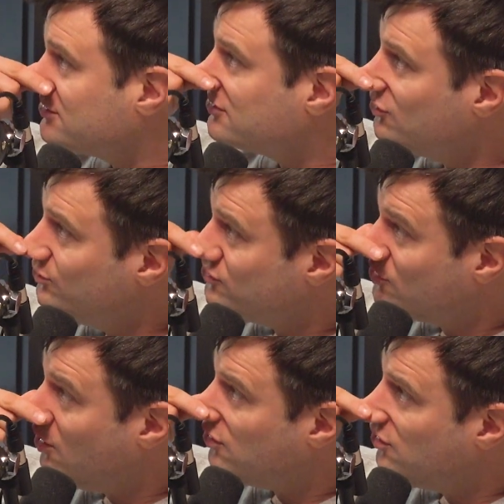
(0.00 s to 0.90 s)
It's so,
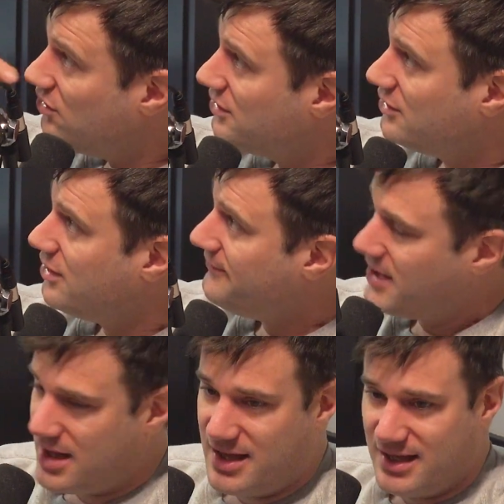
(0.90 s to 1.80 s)
so cool, you know.
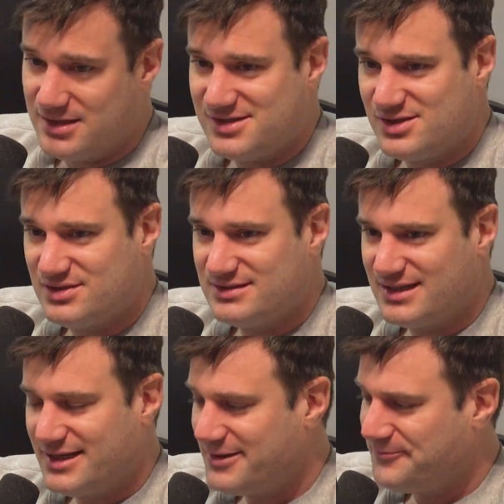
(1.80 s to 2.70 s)
And then she was
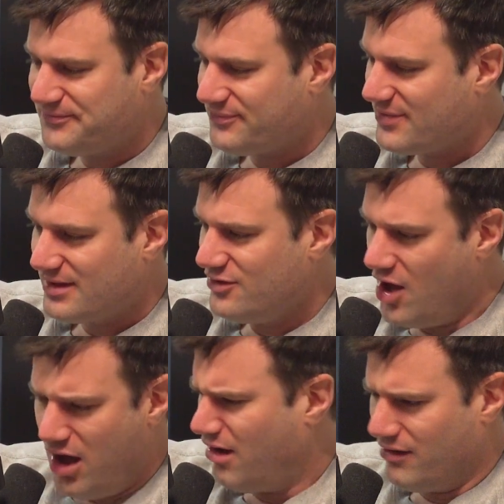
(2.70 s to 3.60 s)
like,
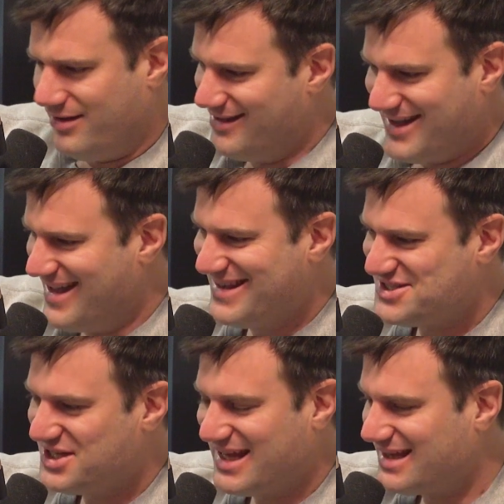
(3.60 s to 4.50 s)
no,
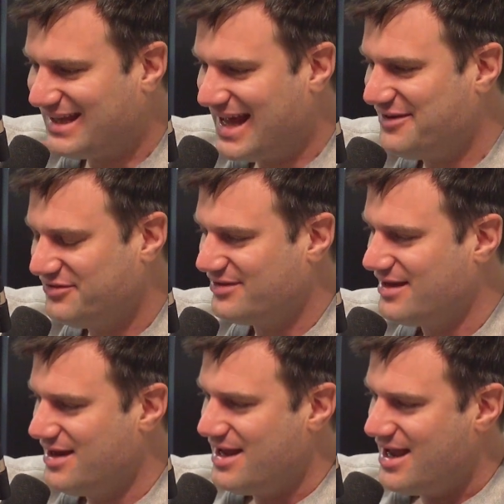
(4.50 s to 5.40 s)
and she like left,
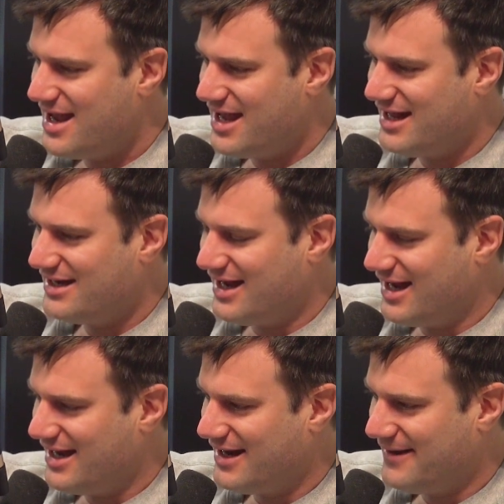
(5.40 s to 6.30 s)
and
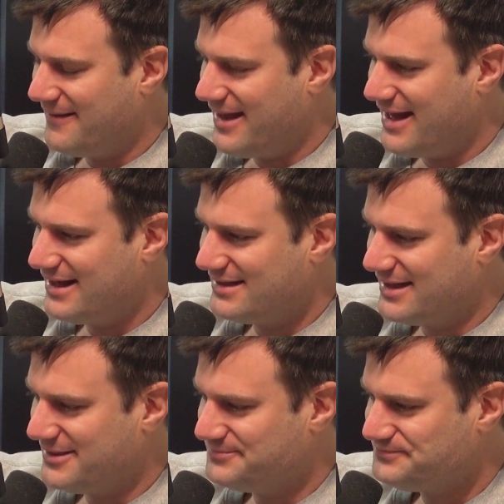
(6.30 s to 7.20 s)
uh, and
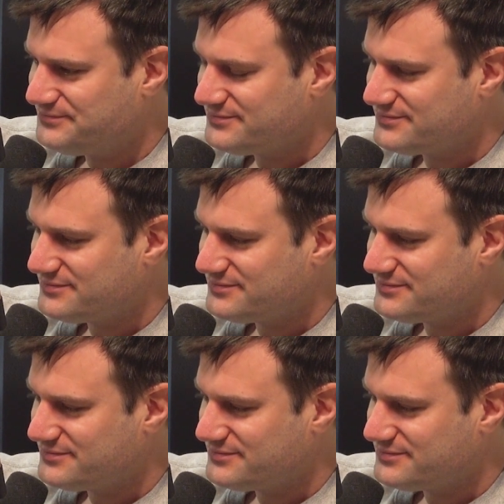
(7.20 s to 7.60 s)
um.